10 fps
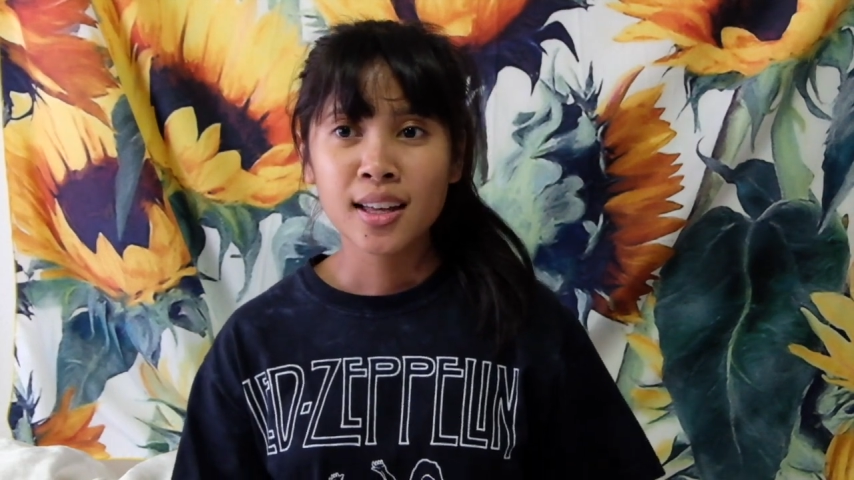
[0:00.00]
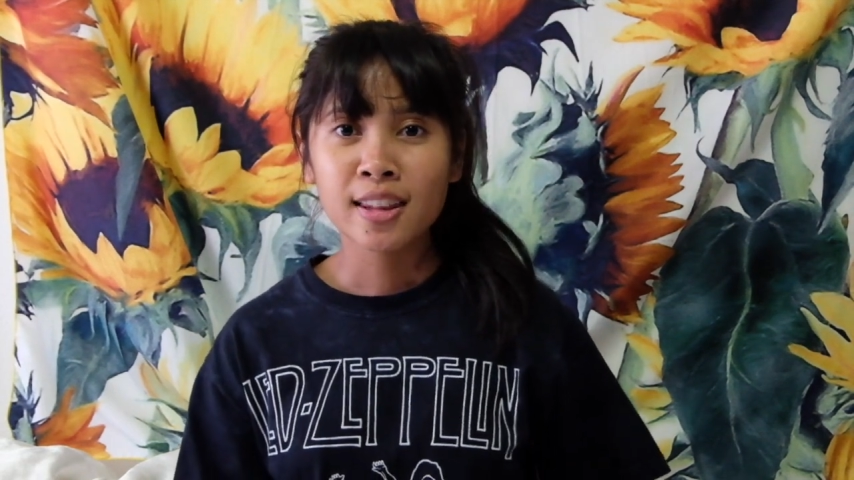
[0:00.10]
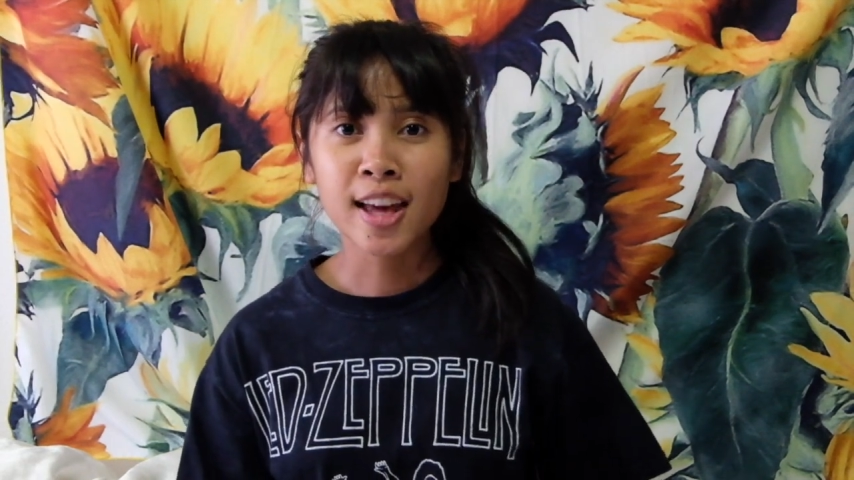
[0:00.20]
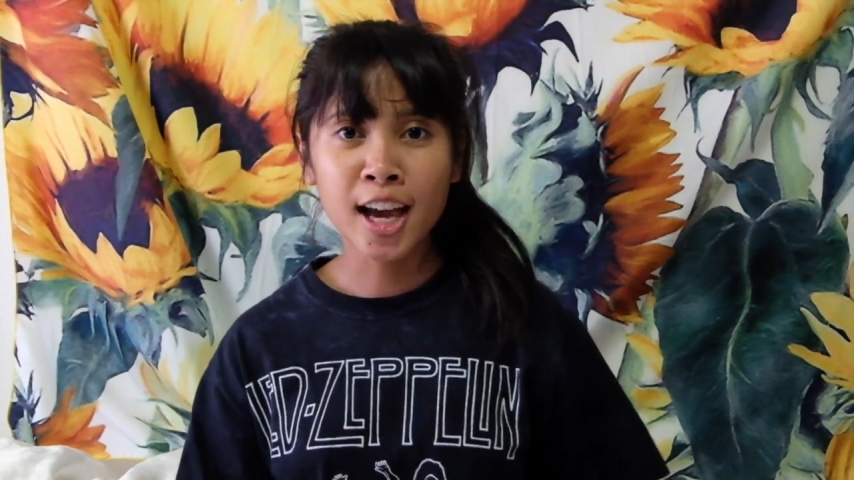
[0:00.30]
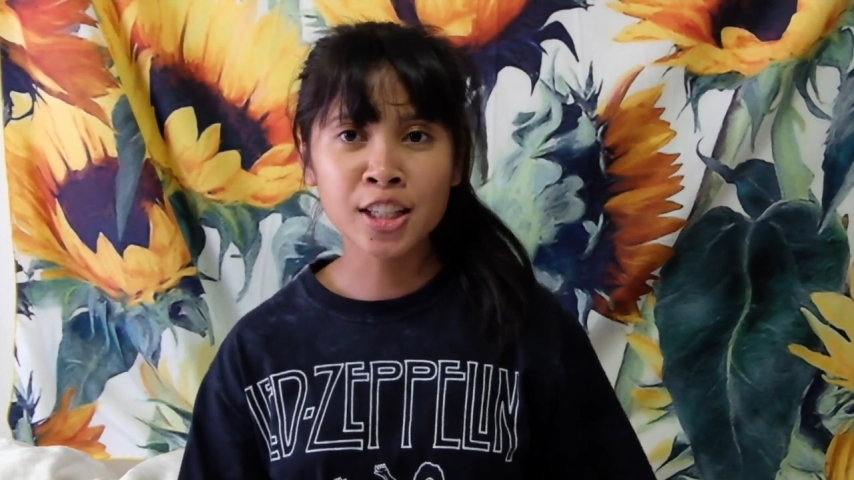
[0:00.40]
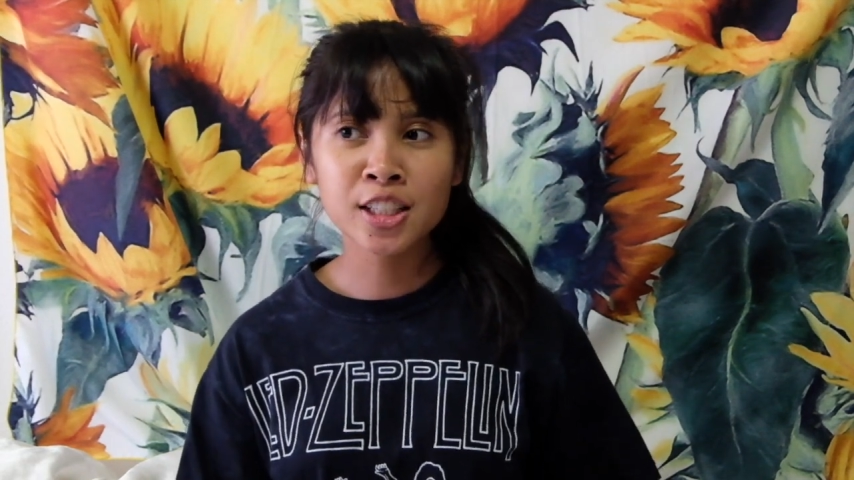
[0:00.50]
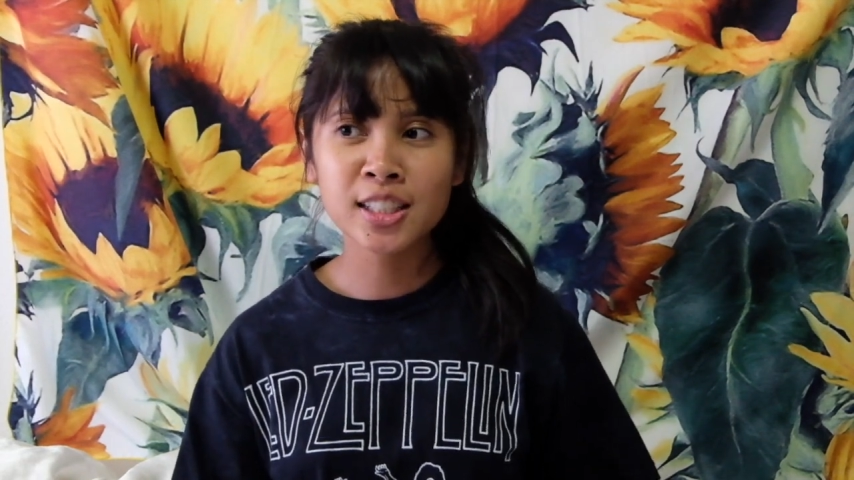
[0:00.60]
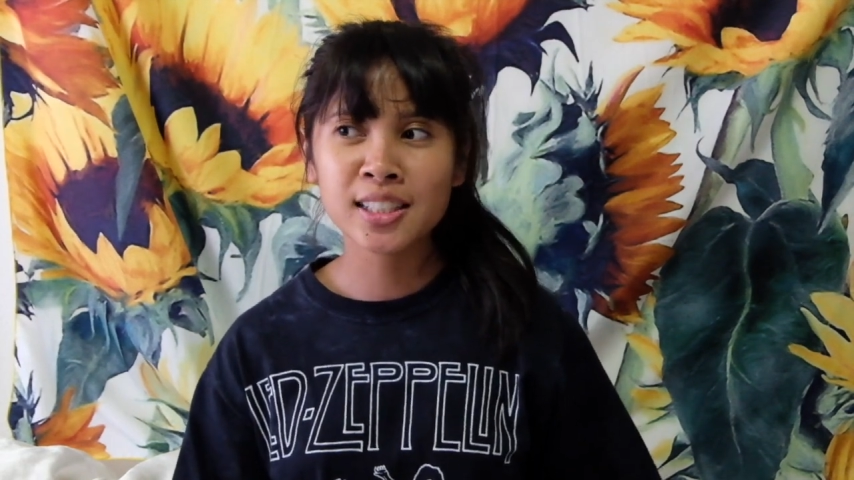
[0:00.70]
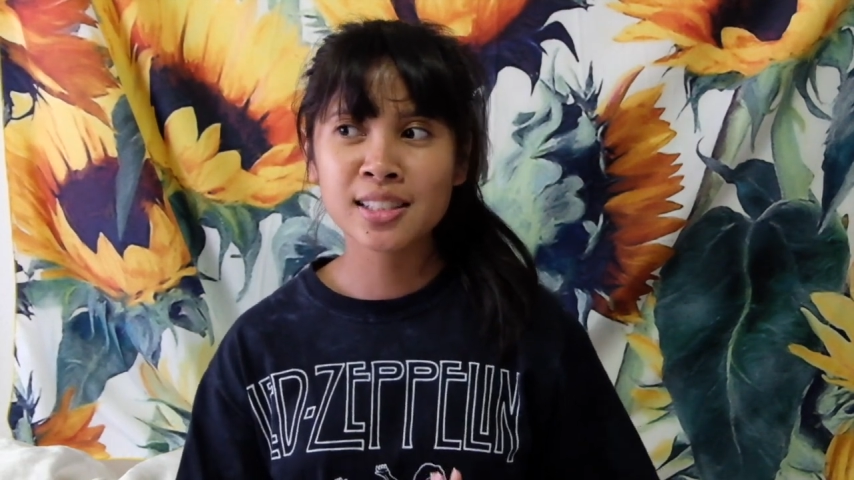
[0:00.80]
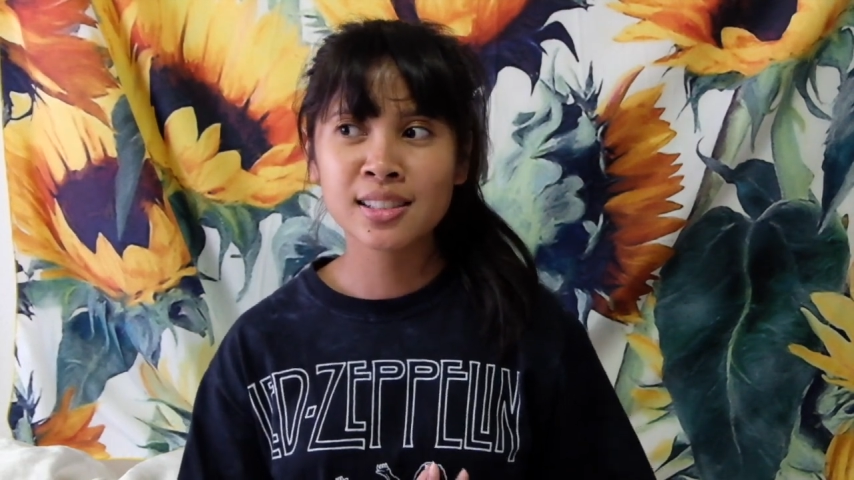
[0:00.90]
The answer
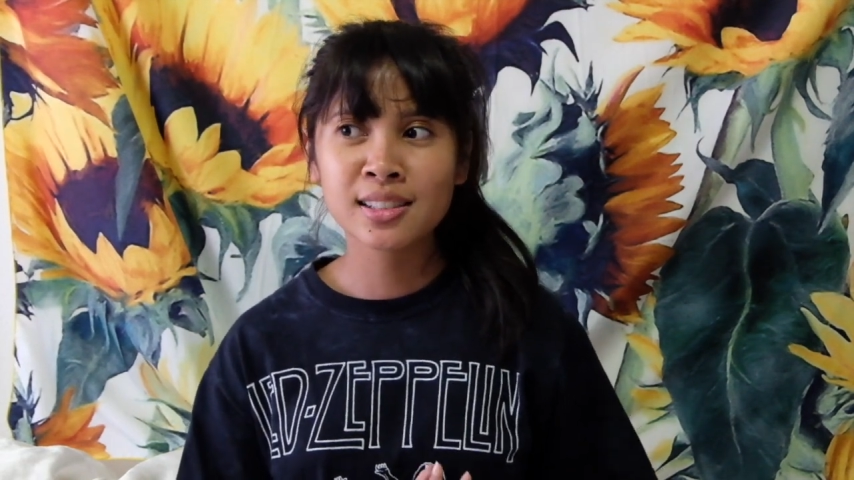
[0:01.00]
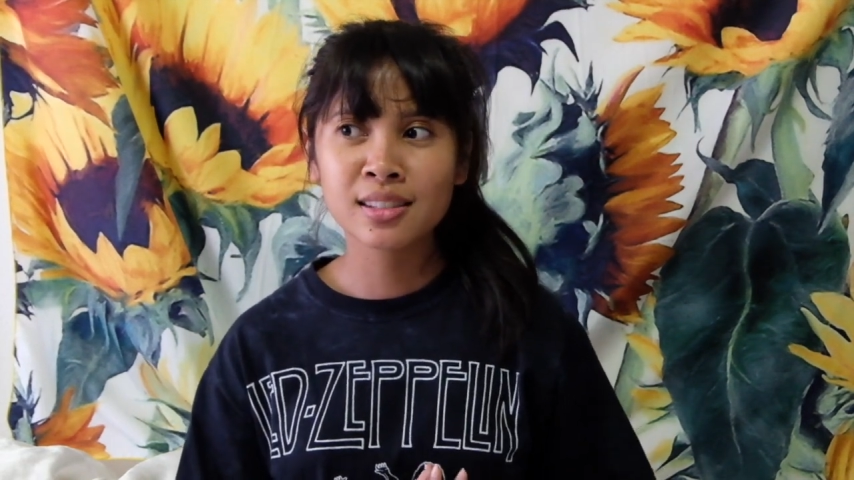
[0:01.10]
is,